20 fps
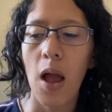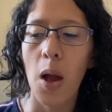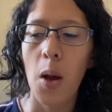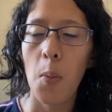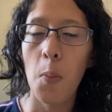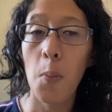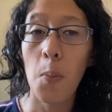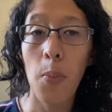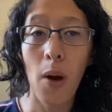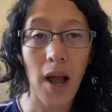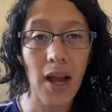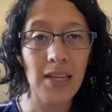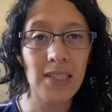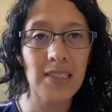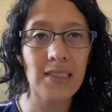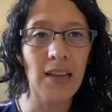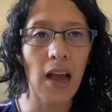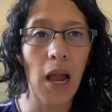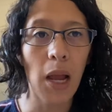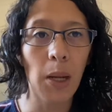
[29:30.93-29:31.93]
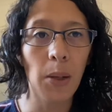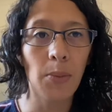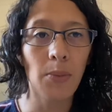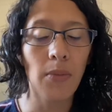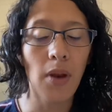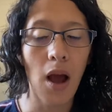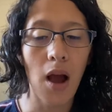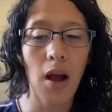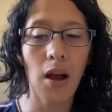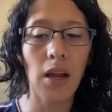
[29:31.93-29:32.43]
but I'm
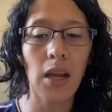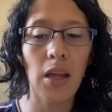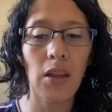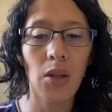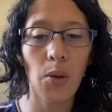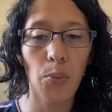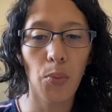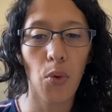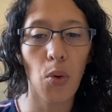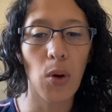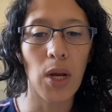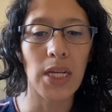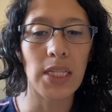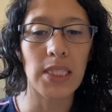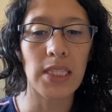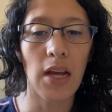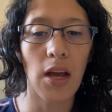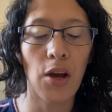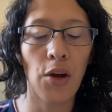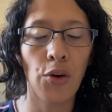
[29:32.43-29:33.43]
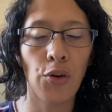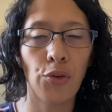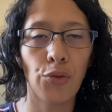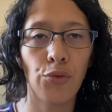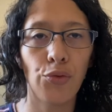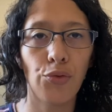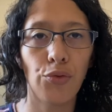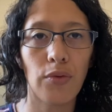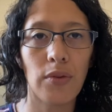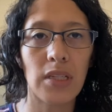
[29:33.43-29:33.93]
not in the point of
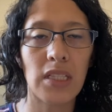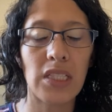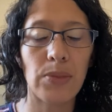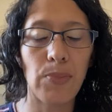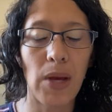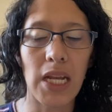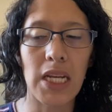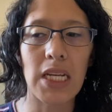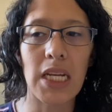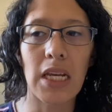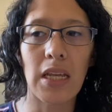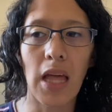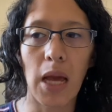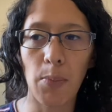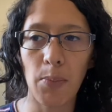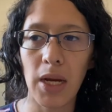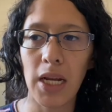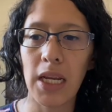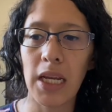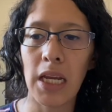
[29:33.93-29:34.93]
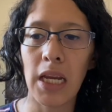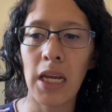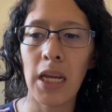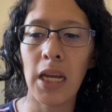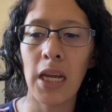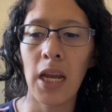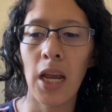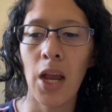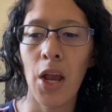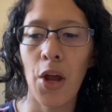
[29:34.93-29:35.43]
spending that money
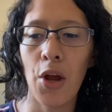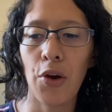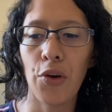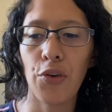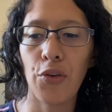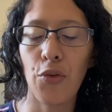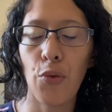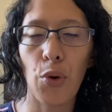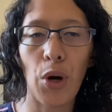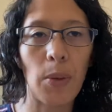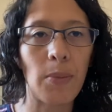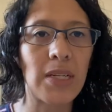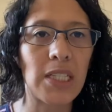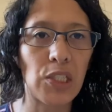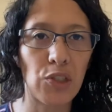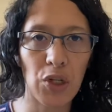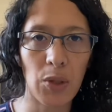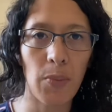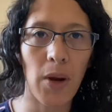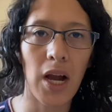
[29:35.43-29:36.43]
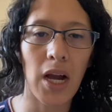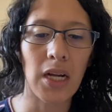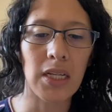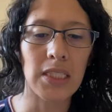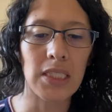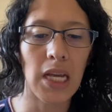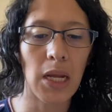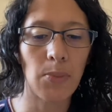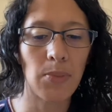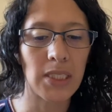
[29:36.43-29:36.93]
for a mystery box
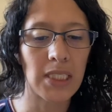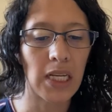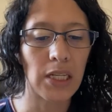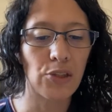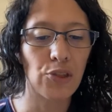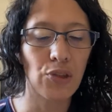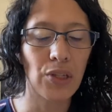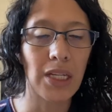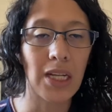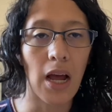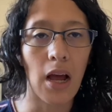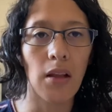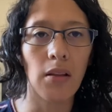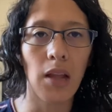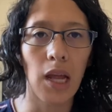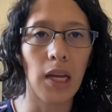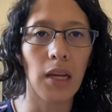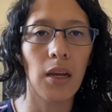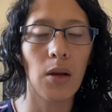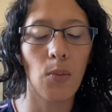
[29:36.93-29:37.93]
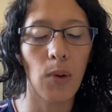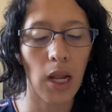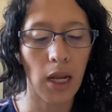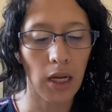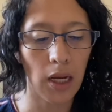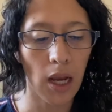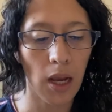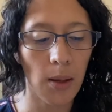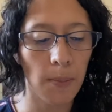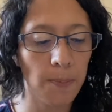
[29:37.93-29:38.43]
and potentially not liking what I
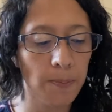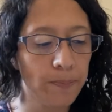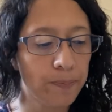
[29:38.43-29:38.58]
get.